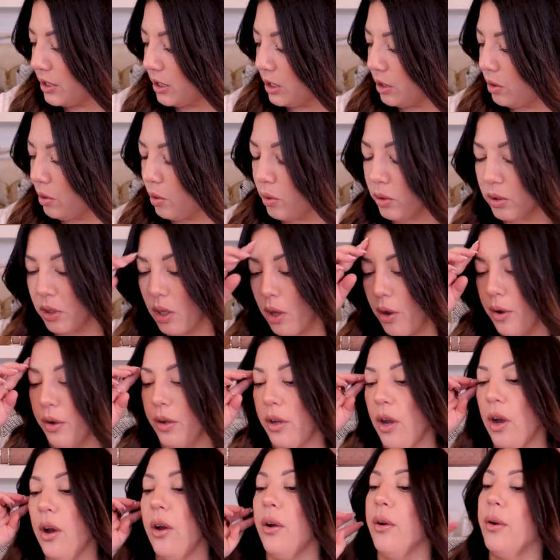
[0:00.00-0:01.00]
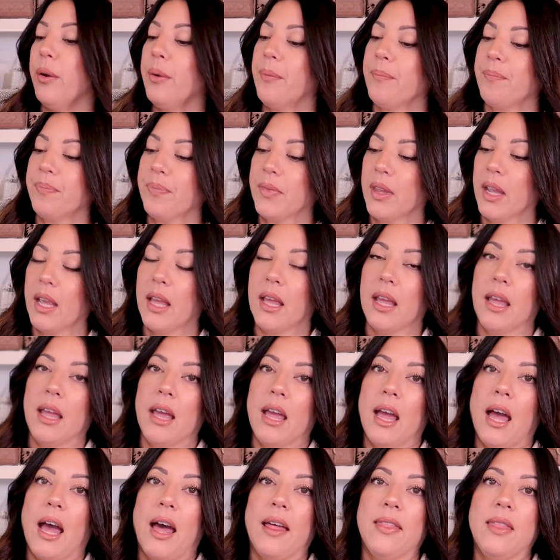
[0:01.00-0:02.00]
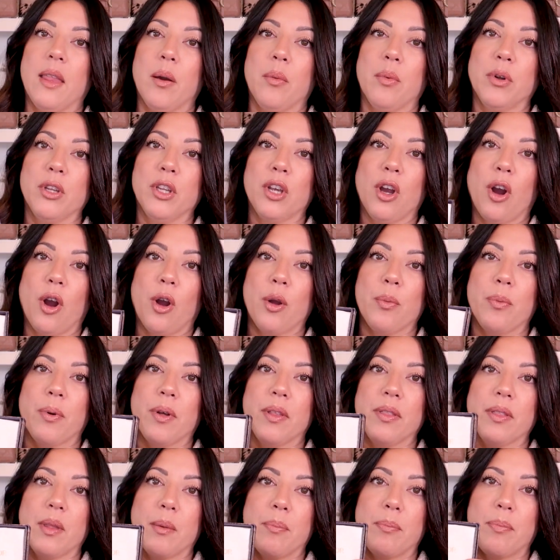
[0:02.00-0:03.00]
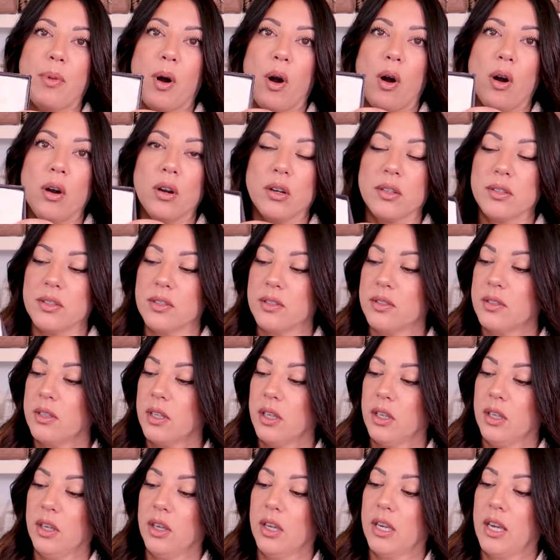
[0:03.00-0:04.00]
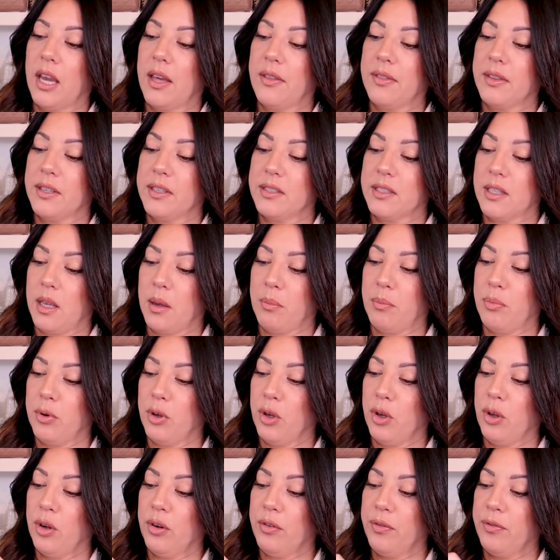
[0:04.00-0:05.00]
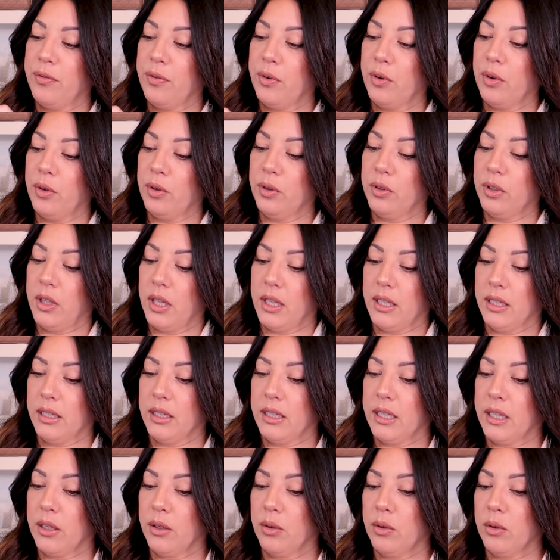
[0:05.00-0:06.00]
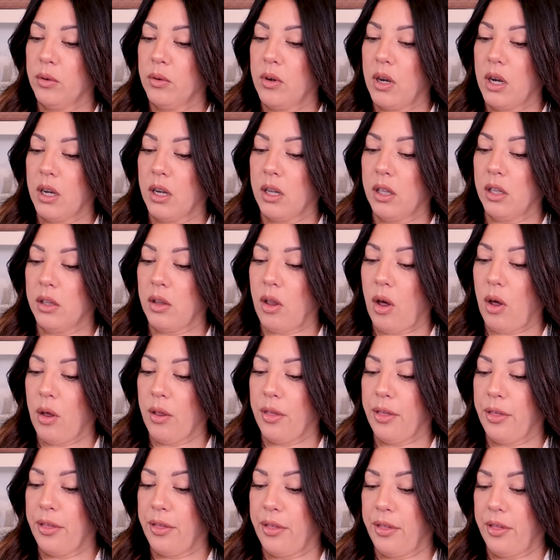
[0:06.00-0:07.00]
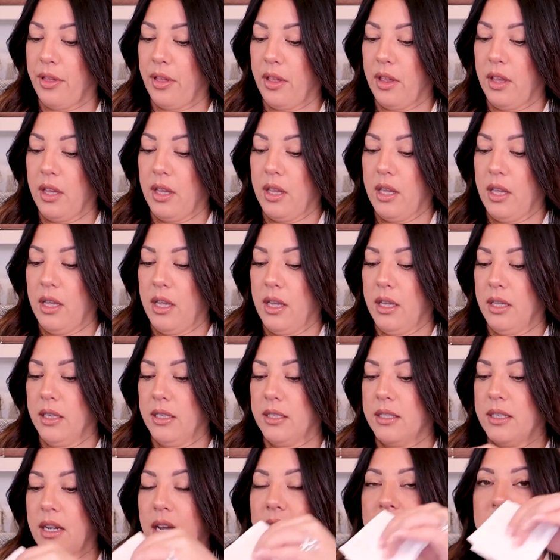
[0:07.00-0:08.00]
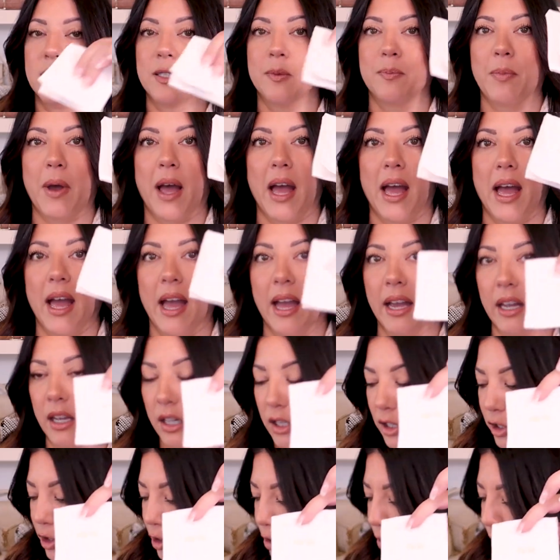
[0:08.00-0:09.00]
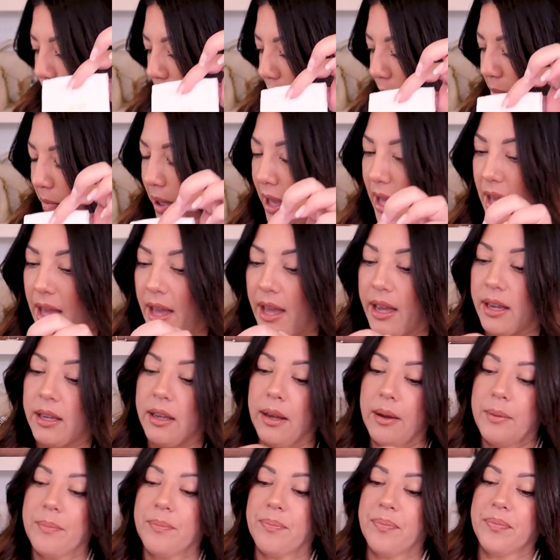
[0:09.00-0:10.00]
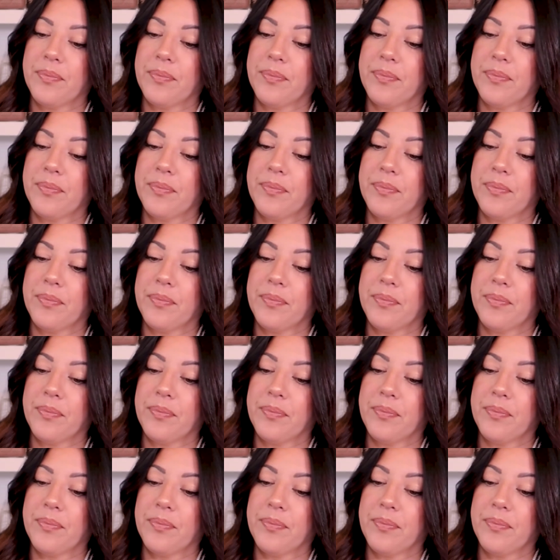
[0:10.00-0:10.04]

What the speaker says: Dior logo. And then when you open the box, you get this beautiful little cloth dust bag, jewelry bag.